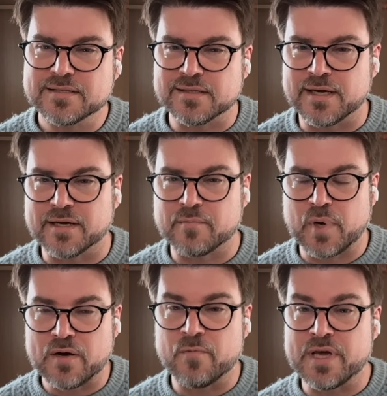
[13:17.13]

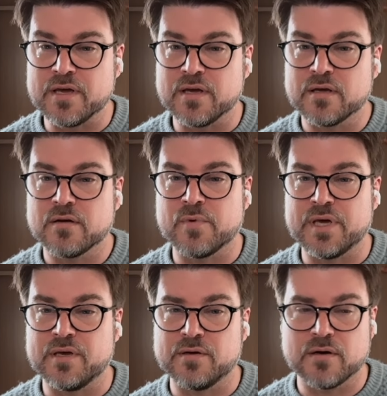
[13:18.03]
But
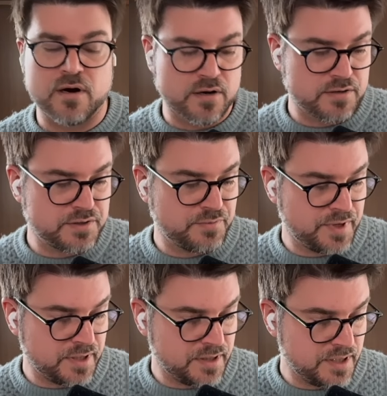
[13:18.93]
we are
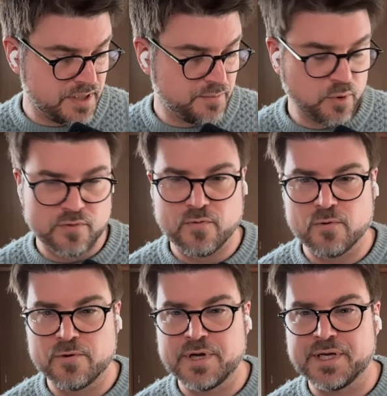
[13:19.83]
doing the port
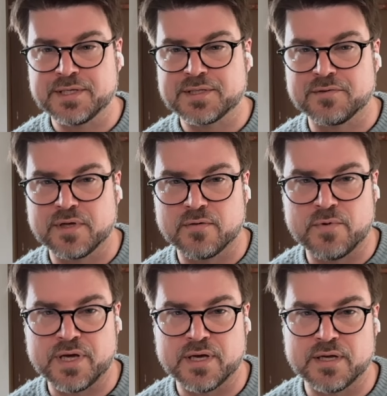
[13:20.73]
forwarding so that
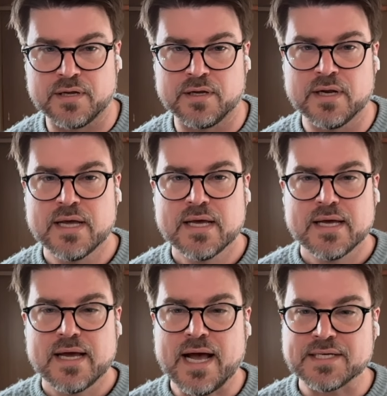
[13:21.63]
we can
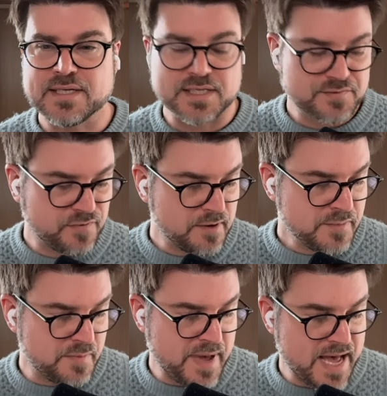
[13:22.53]
access from
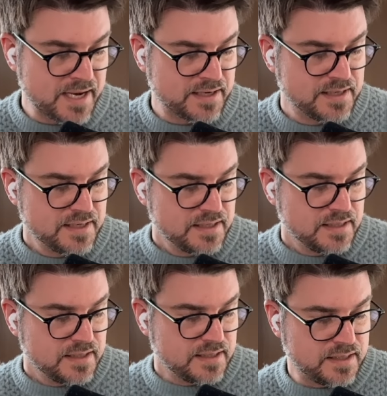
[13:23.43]
the Mac
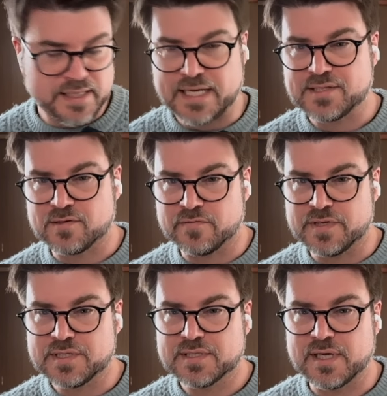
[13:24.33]
that
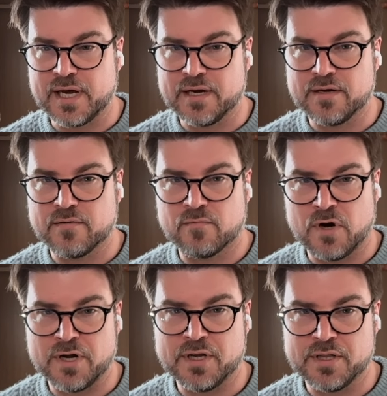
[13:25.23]
service and
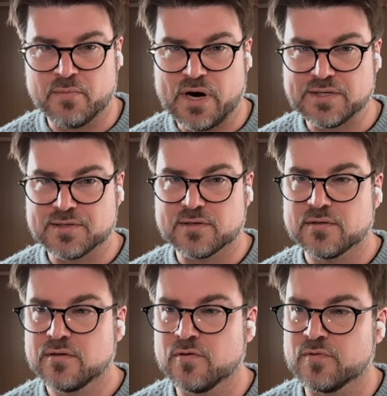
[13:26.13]
run it in the
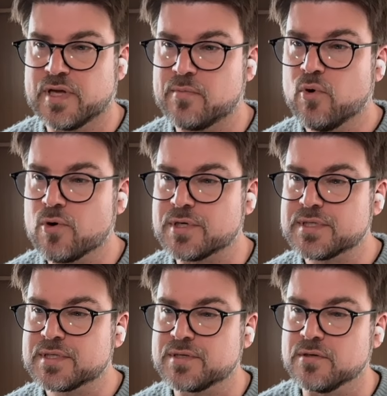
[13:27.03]
browser over that port.
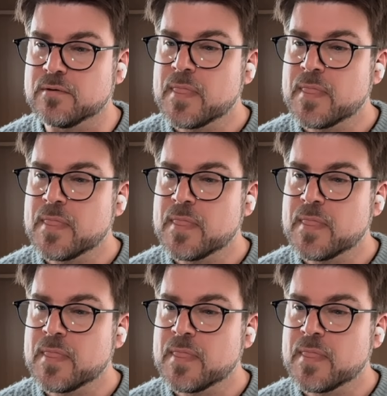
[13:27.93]
So